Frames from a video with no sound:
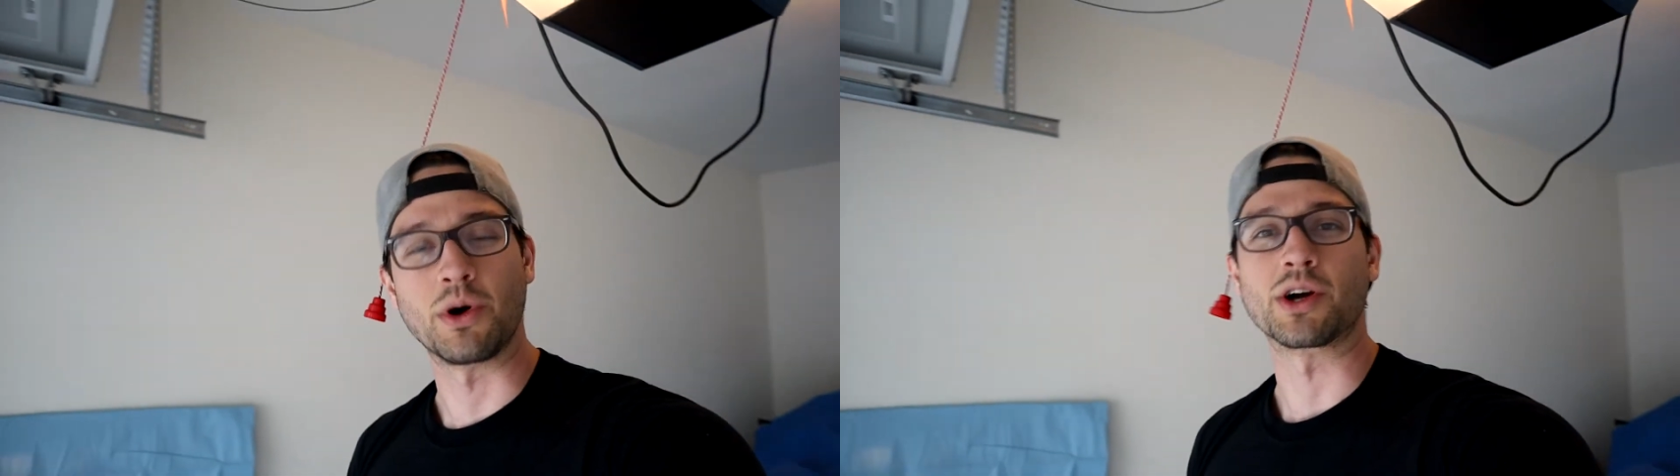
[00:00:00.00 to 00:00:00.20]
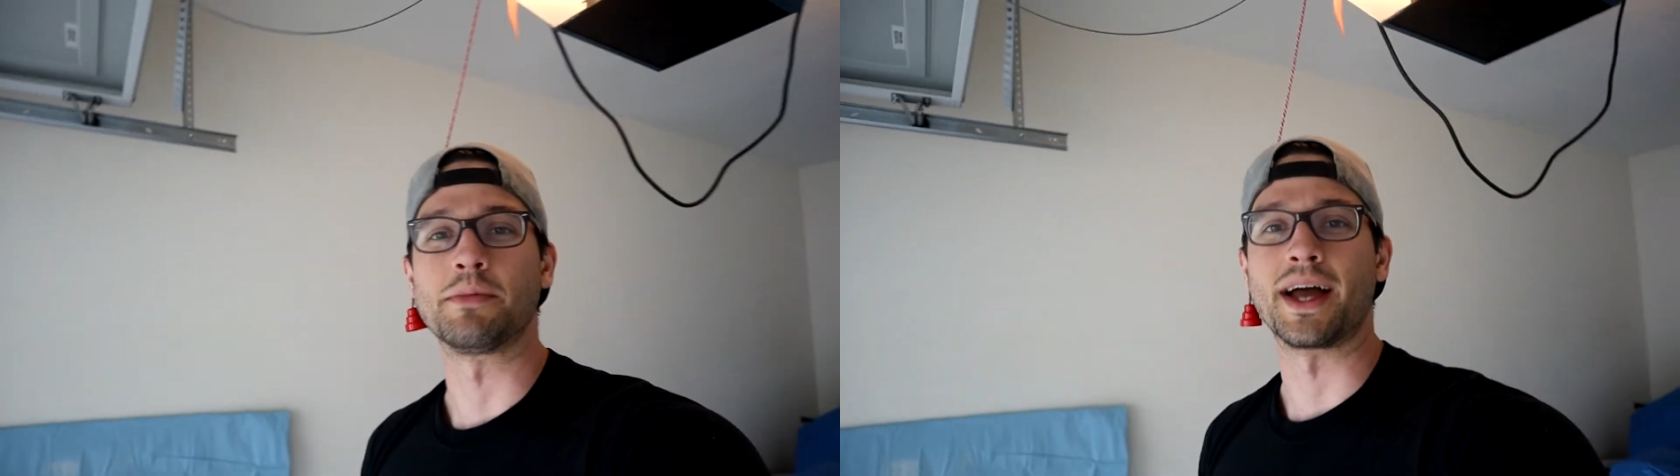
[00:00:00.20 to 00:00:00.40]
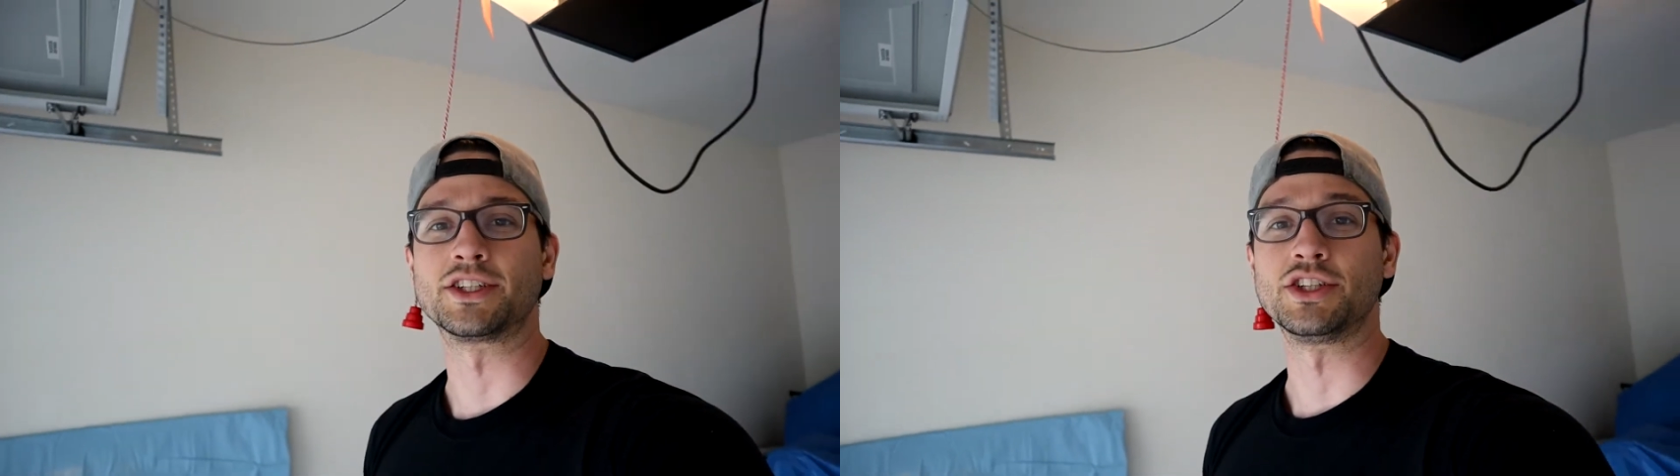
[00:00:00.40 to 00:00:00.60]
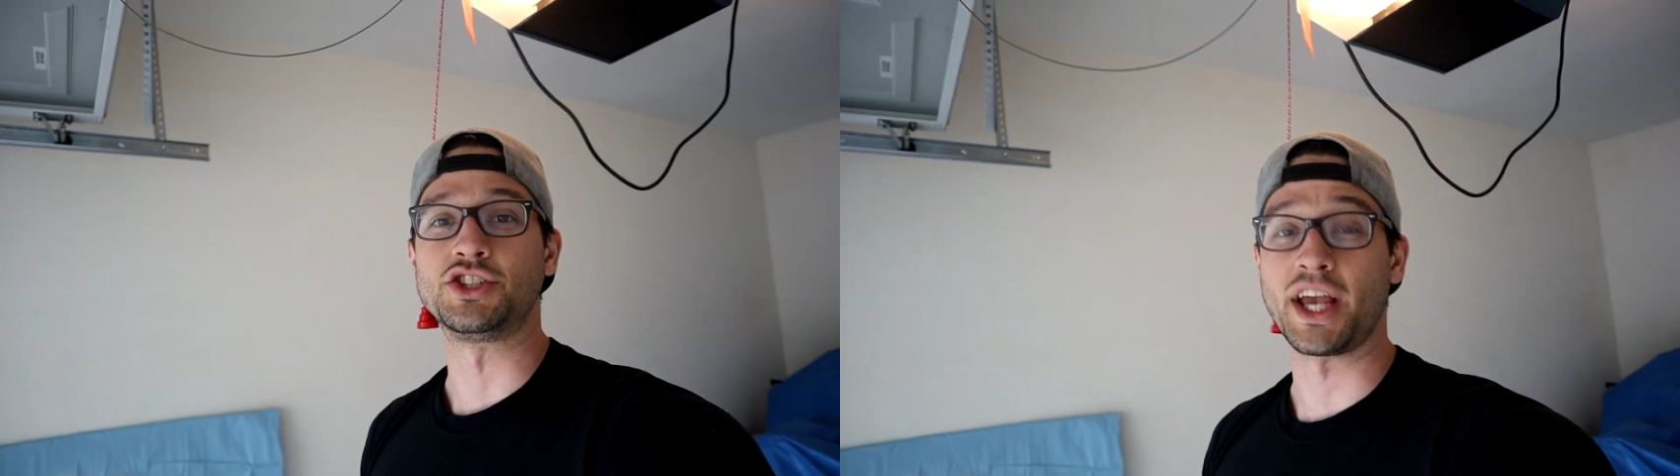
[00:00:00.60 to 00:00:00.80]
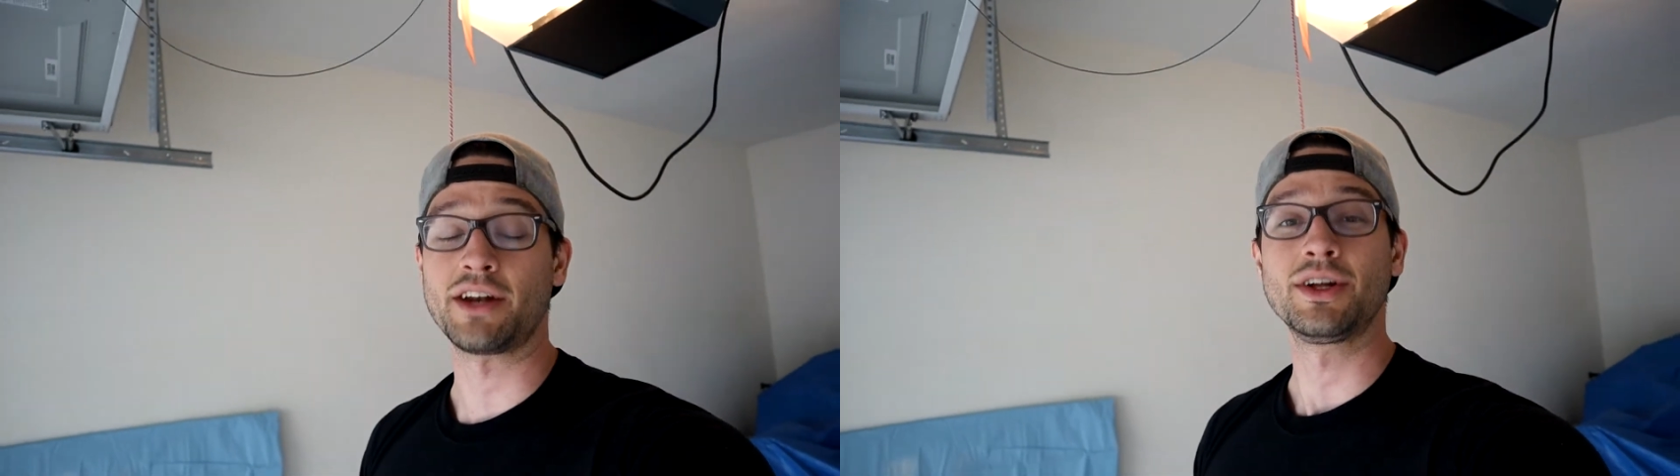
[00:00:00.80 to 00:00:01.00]
Welcome back to the
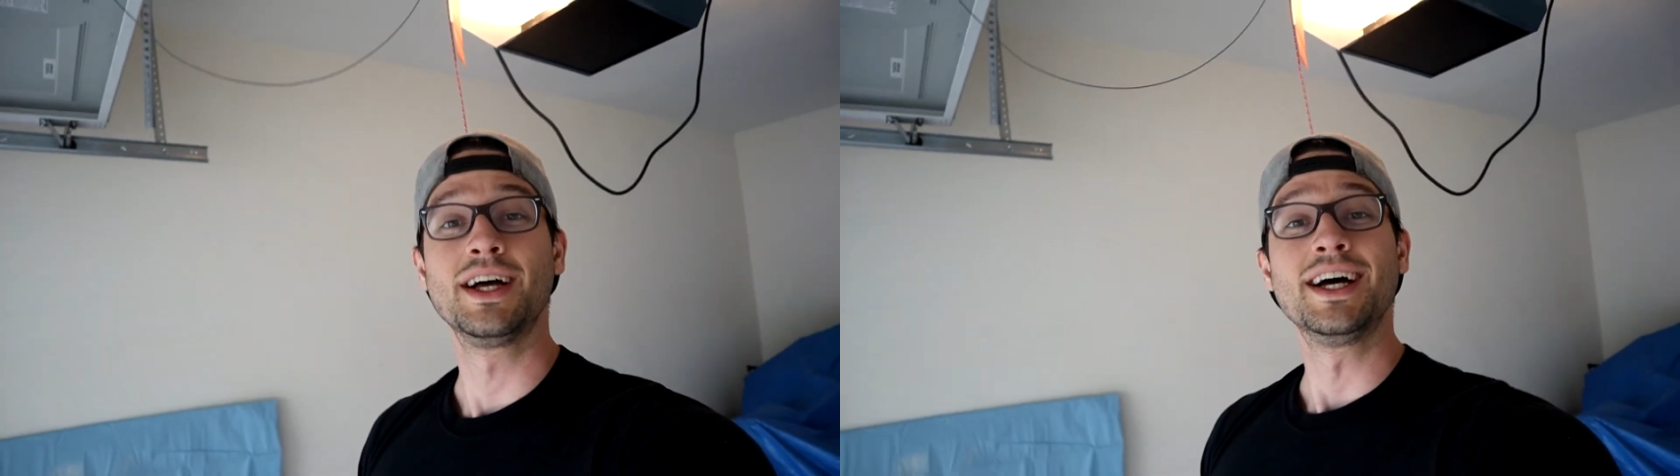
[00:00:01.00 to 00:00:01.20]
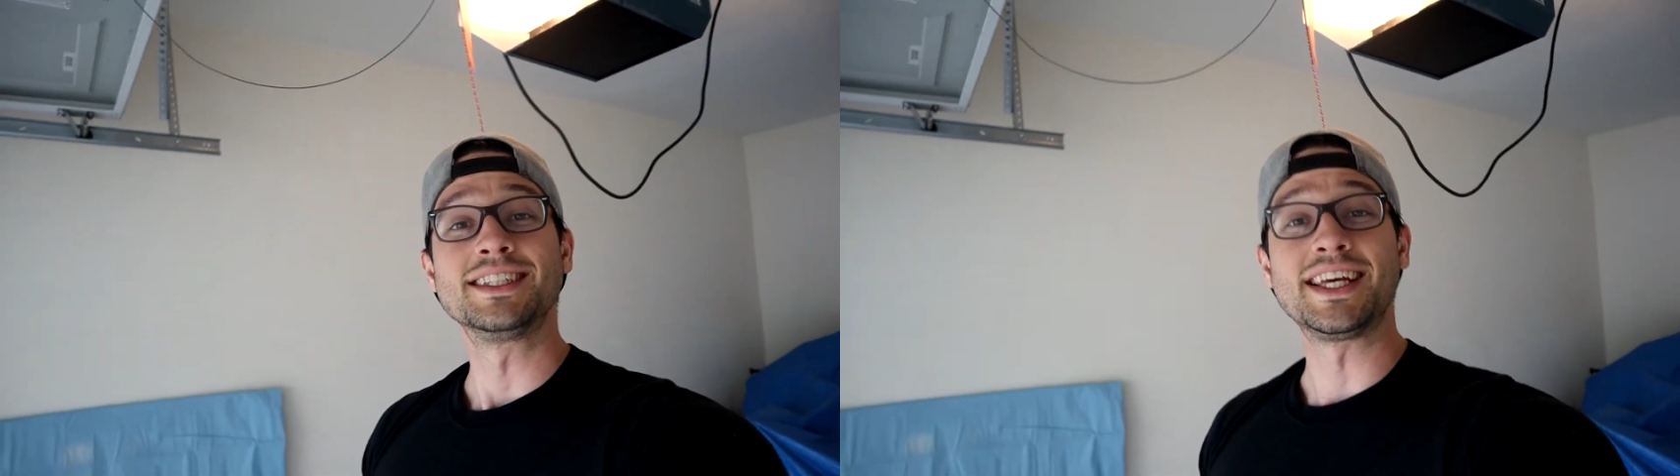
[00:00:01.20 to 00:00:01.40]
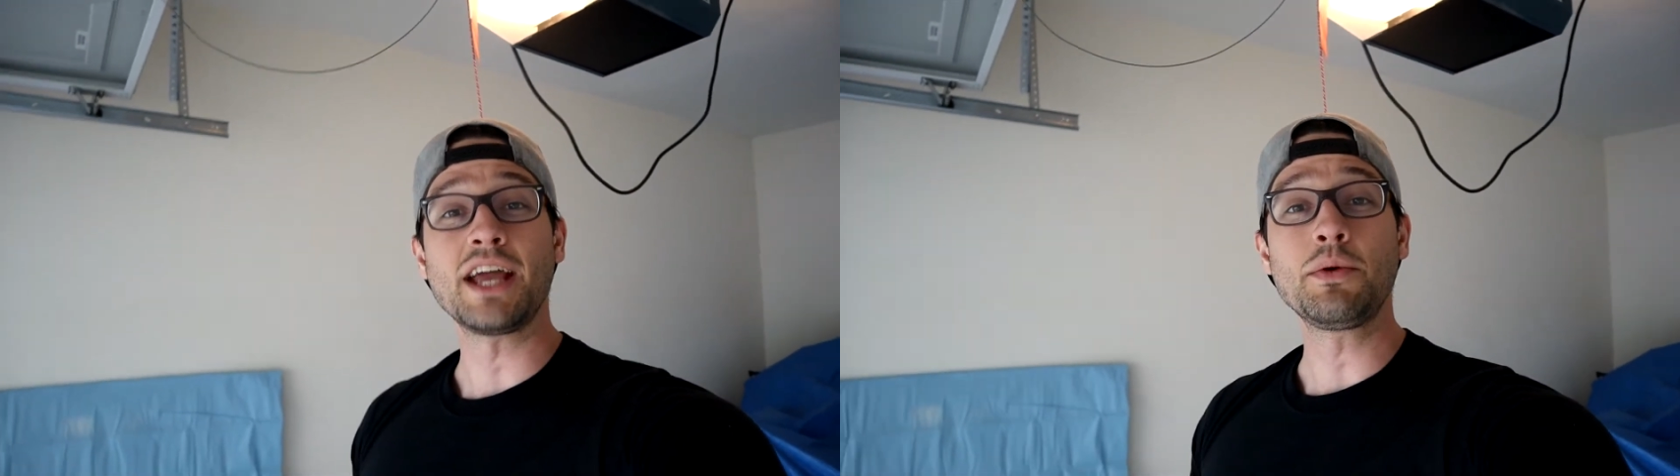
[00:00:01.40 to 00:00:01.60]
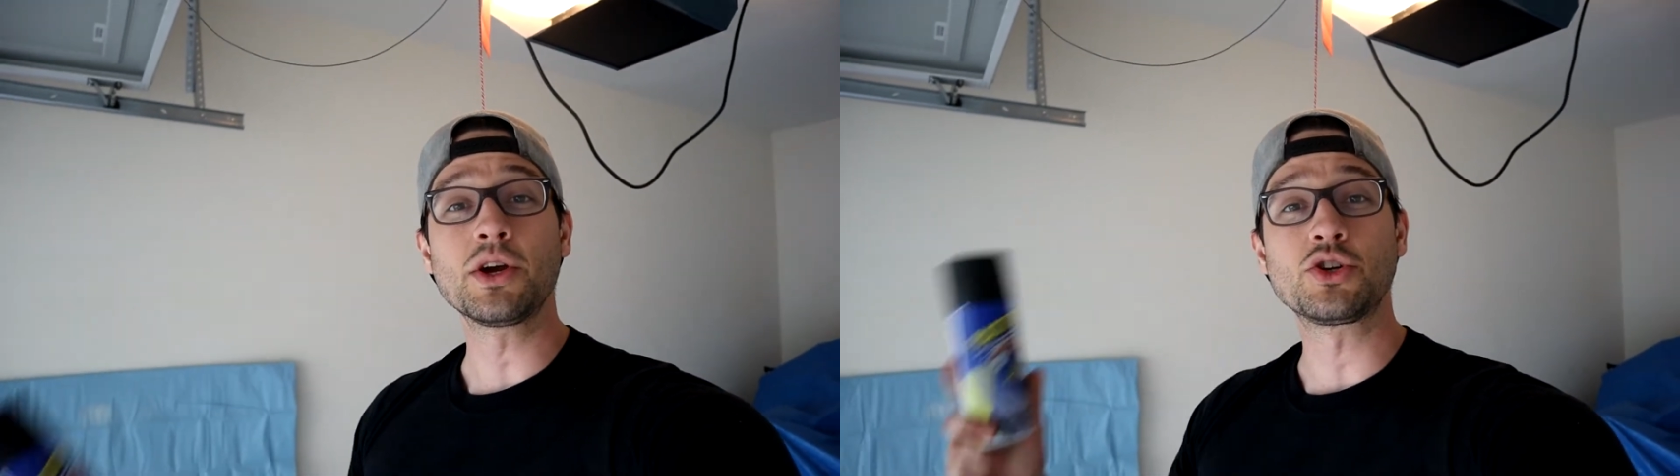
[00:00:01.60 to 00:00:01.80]
channel. Today we are